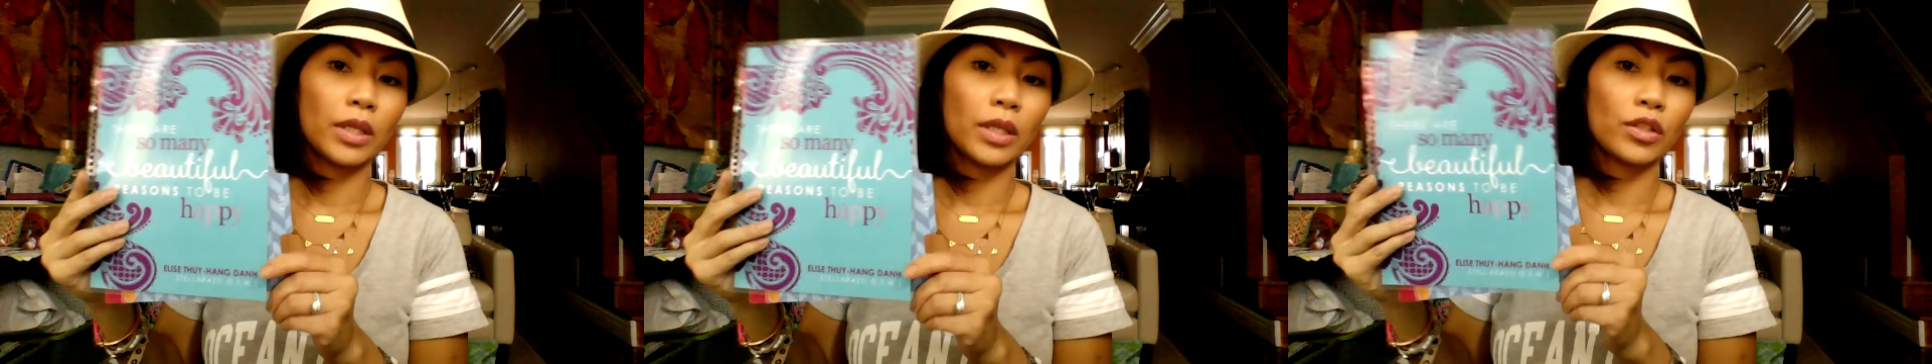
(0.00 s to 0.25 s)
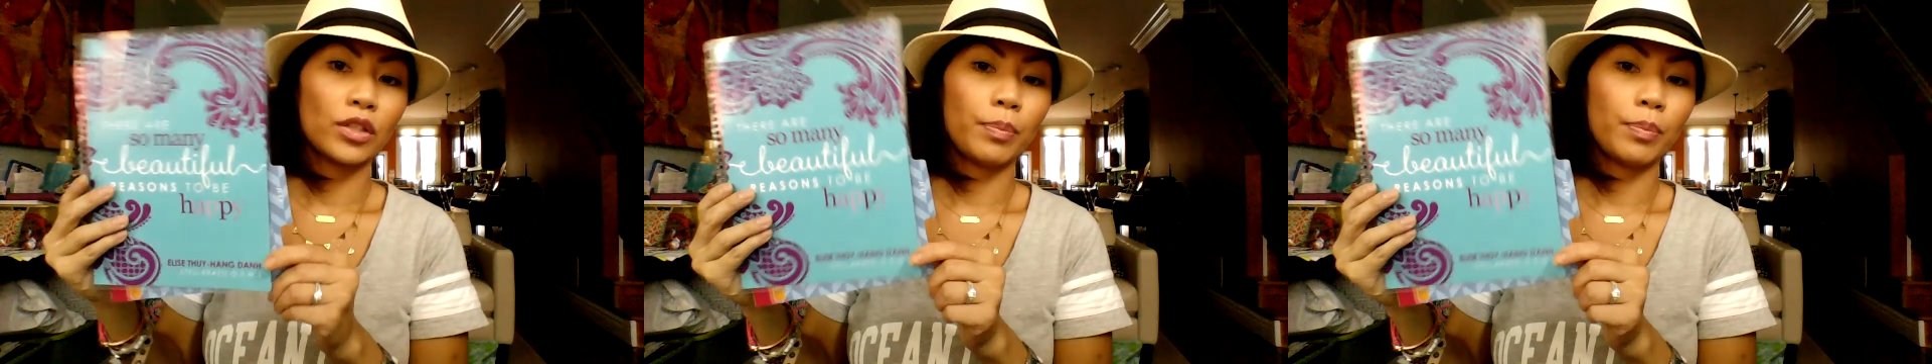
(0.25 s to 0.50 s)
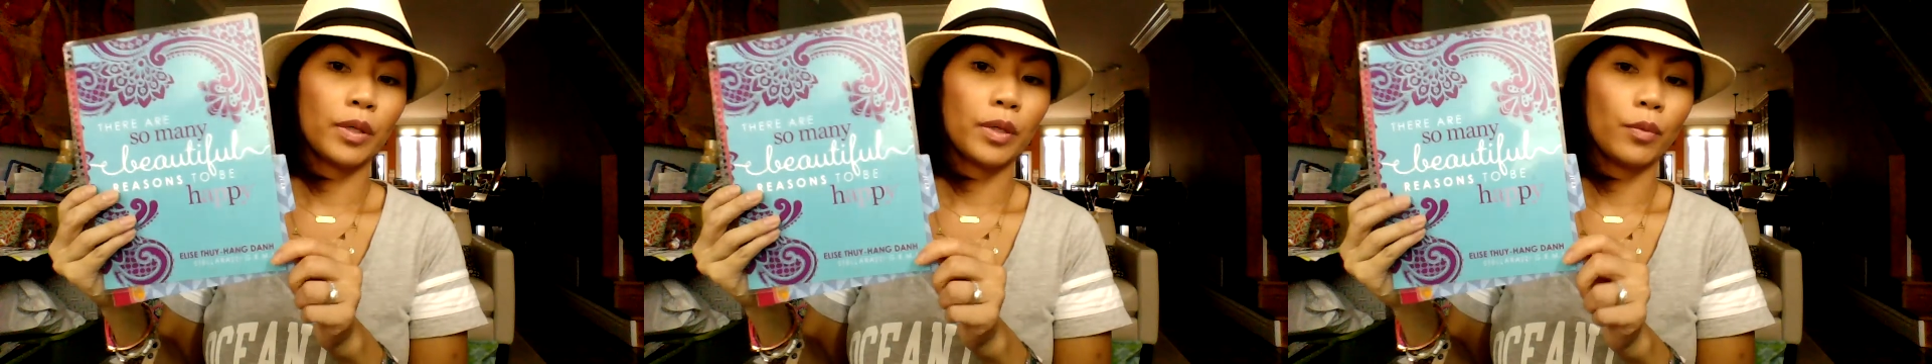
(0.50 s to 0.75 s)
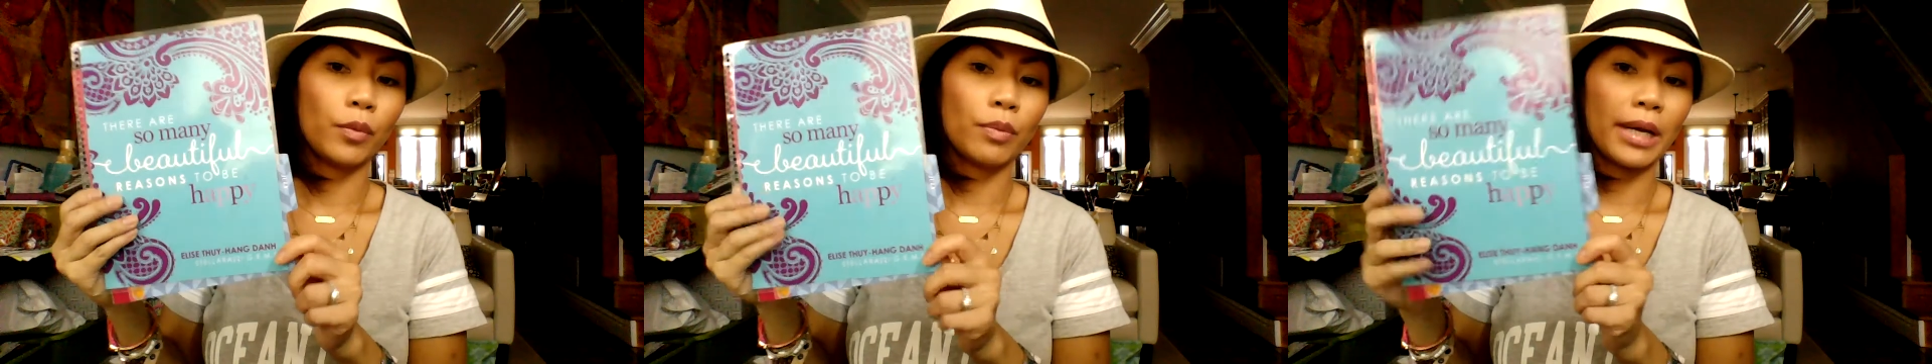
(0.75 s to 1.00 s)
to put
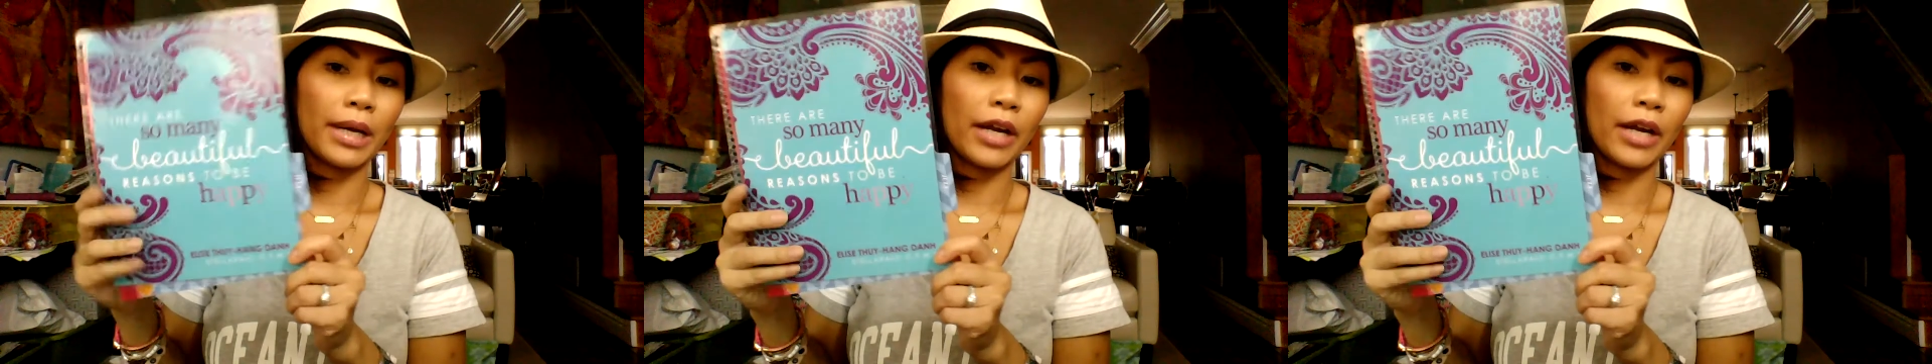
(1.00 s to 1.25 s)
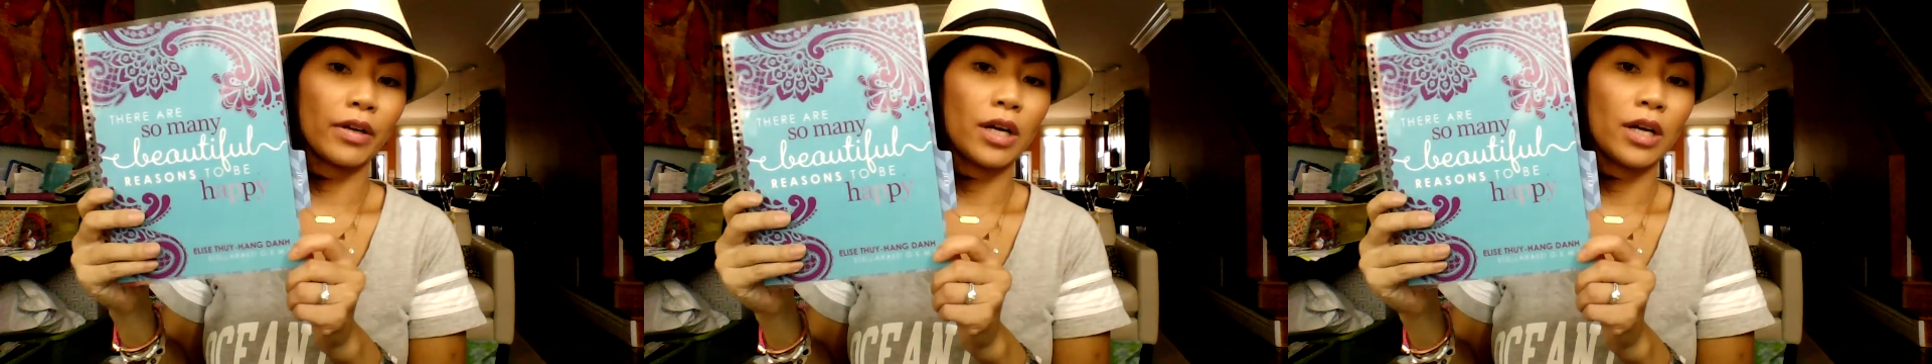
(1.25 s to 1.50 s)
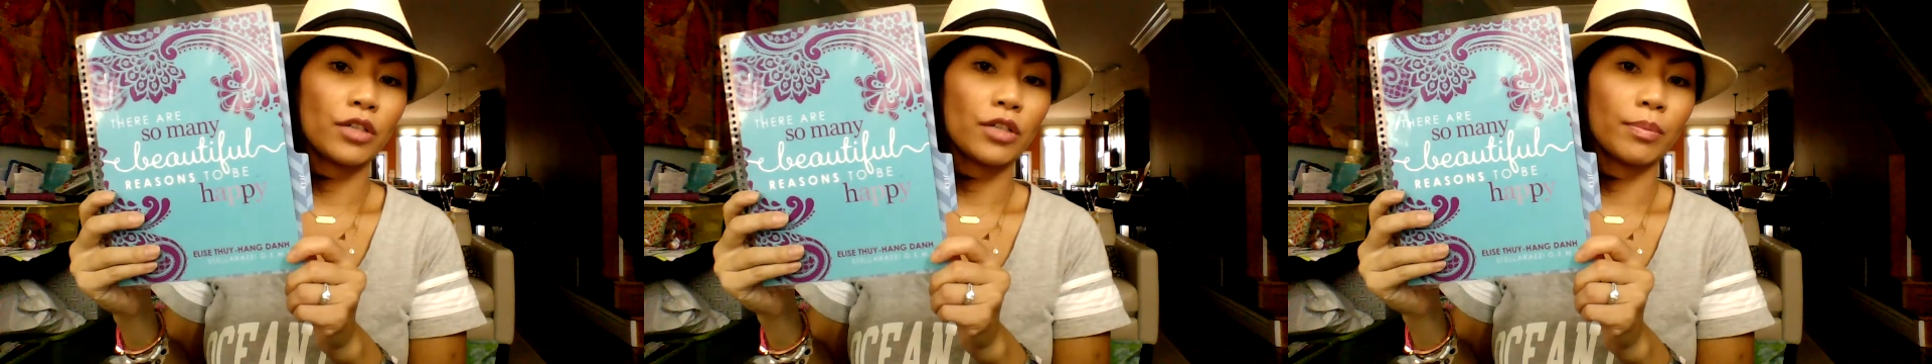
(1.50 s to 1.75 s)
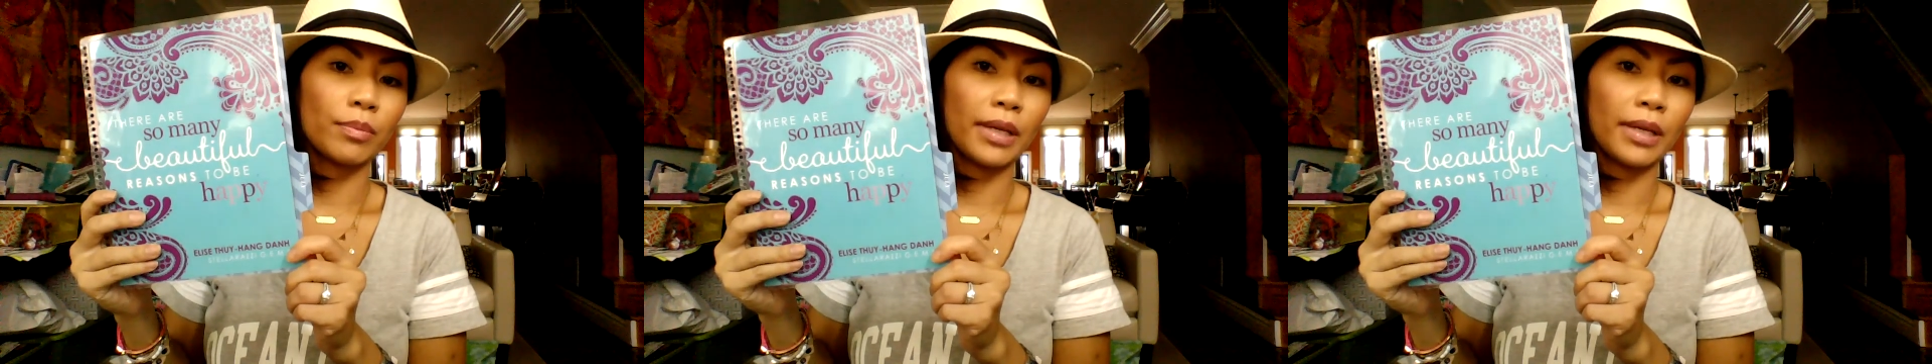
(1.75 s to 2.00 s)
with my Erin
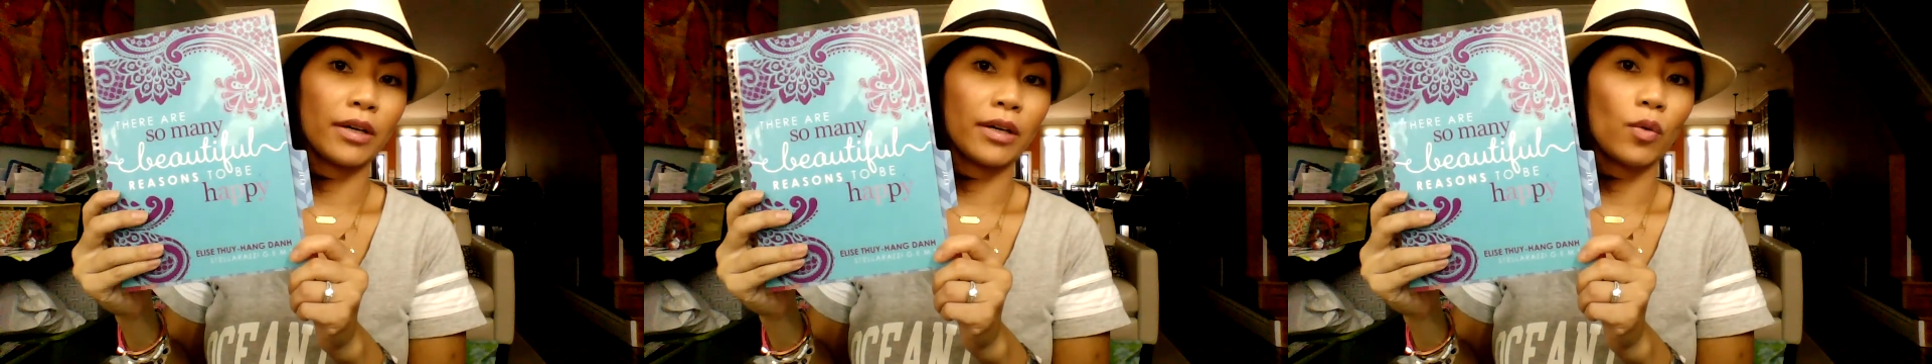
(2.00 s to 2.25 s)
Condren planner,